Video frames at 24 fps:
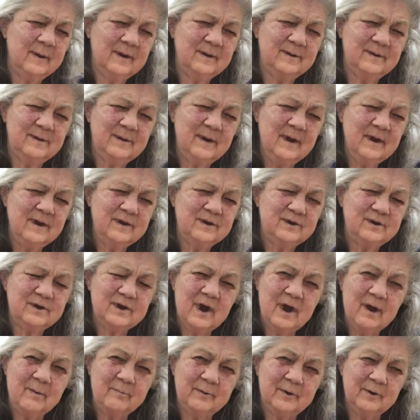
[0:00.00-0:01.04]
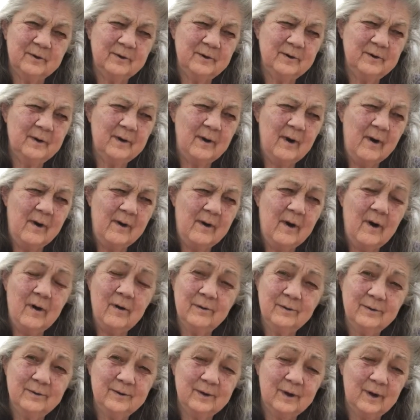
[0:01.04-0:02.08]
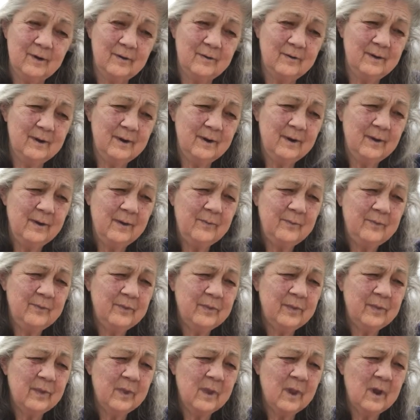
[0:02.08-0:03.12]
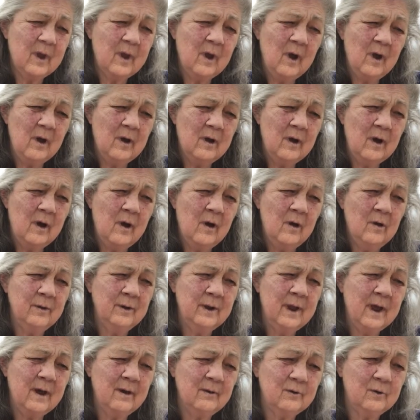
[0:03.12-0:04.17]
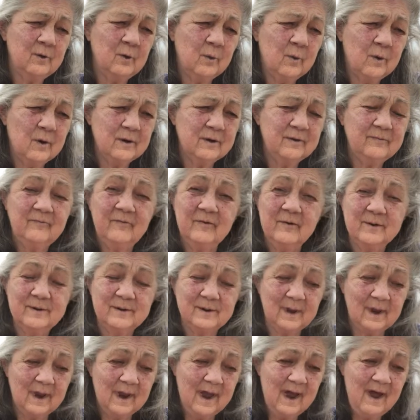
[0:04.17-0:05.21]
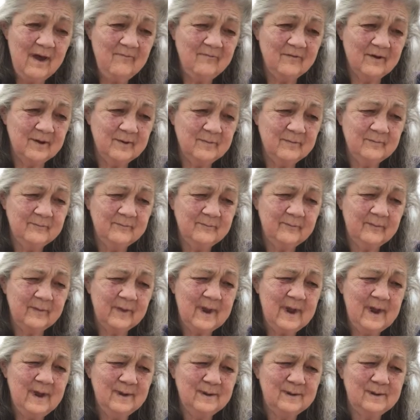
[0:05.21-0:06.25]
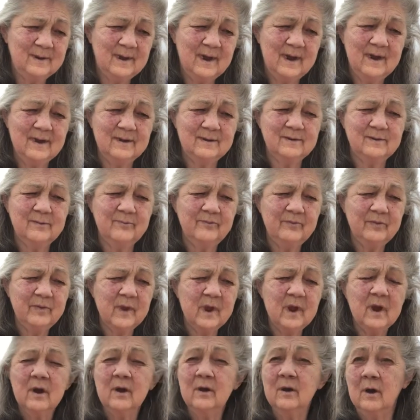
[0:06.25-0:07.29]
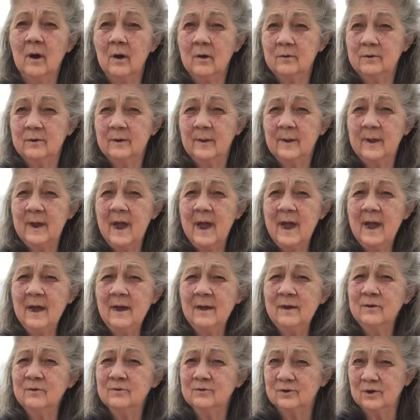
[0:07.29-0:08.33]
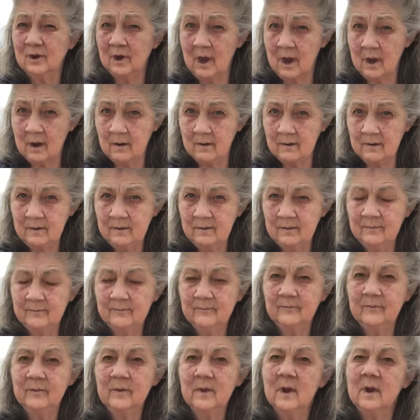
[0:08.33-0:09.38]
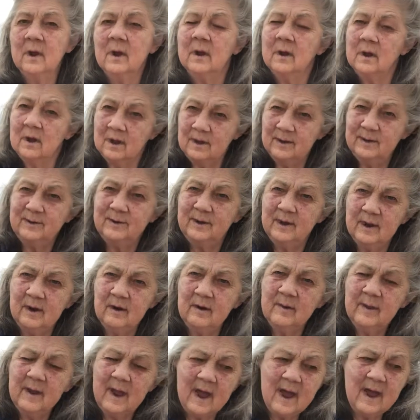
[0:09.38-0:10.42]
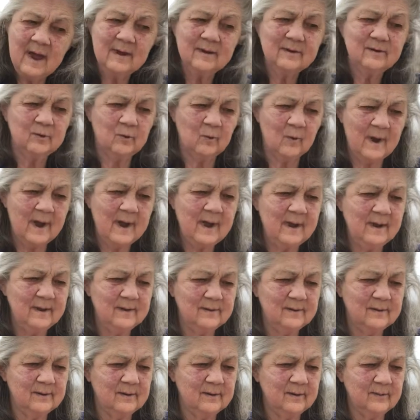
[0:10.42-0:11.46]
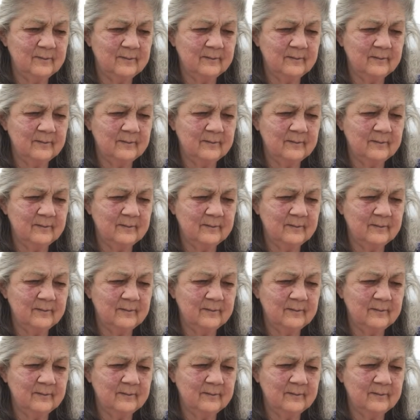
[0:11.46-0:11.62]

the 6th chapter, also on down towards verse 11, it says, go to the ant, you sluggard. Consider the ant's ways.